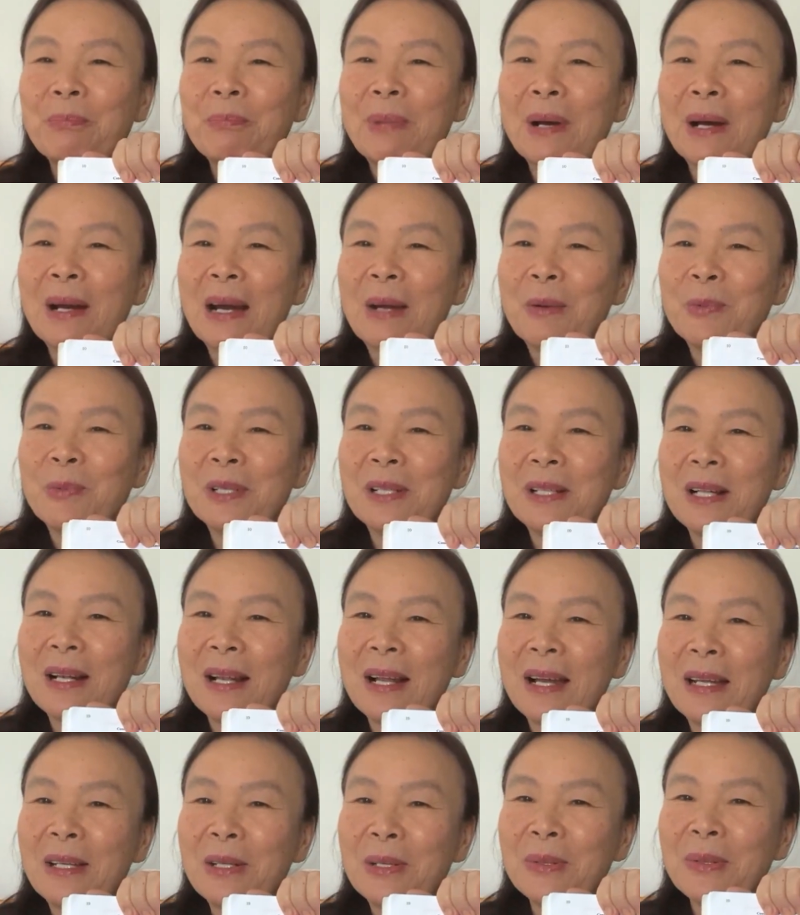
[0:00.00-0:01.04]
But I would
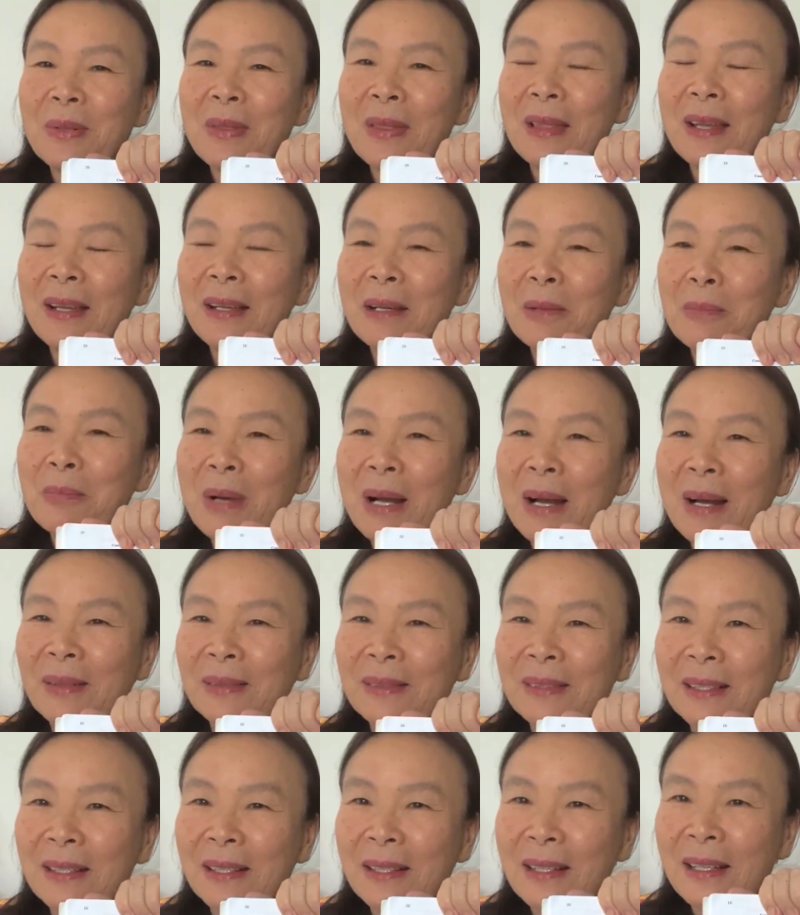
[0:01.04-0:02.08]
like to think
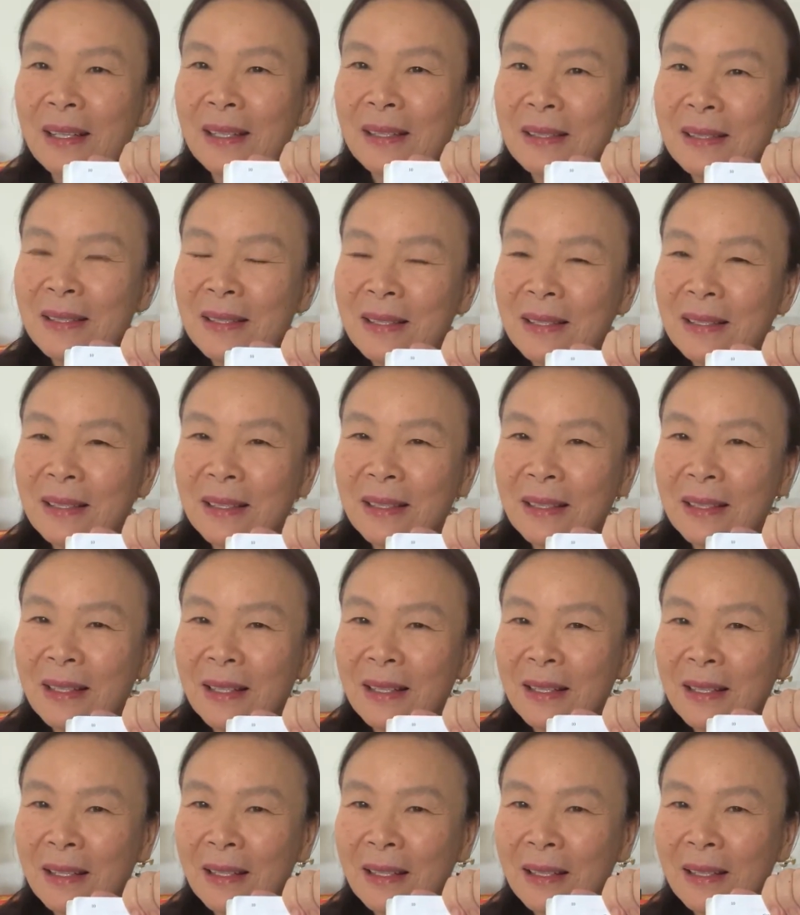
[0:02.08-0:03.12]
about it's
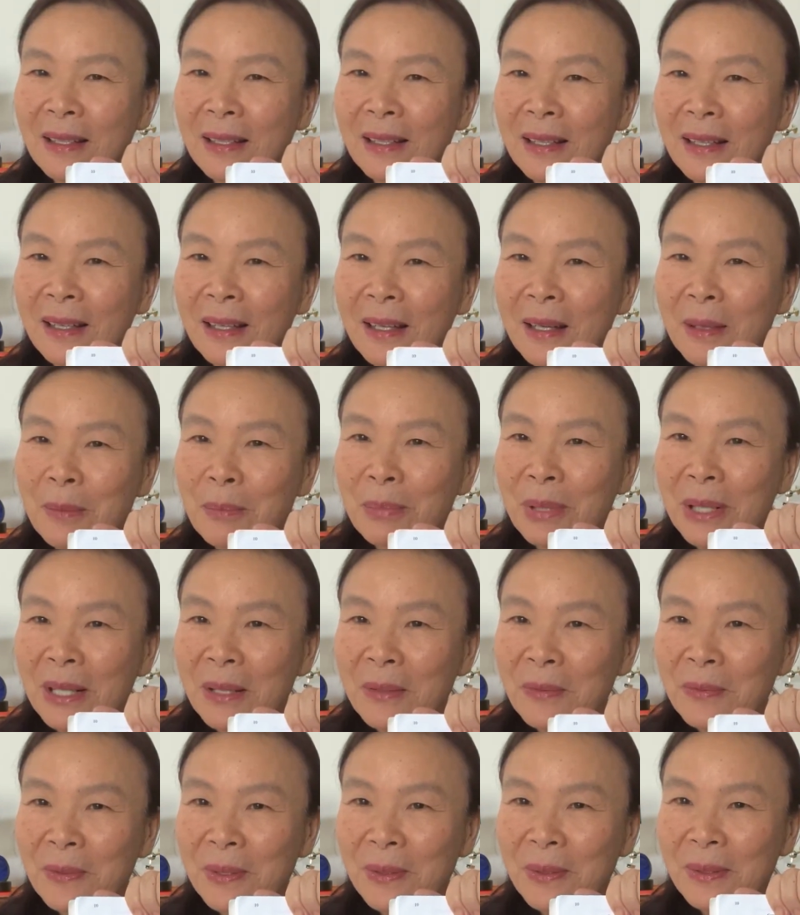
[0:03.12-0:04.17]

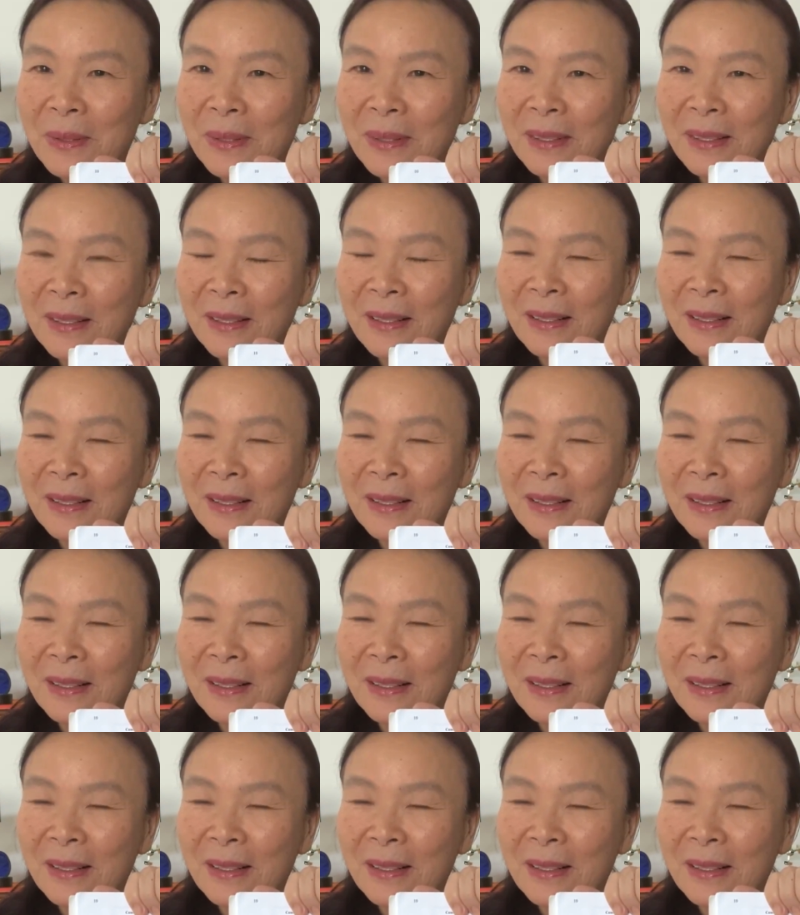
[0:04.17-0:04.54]
playful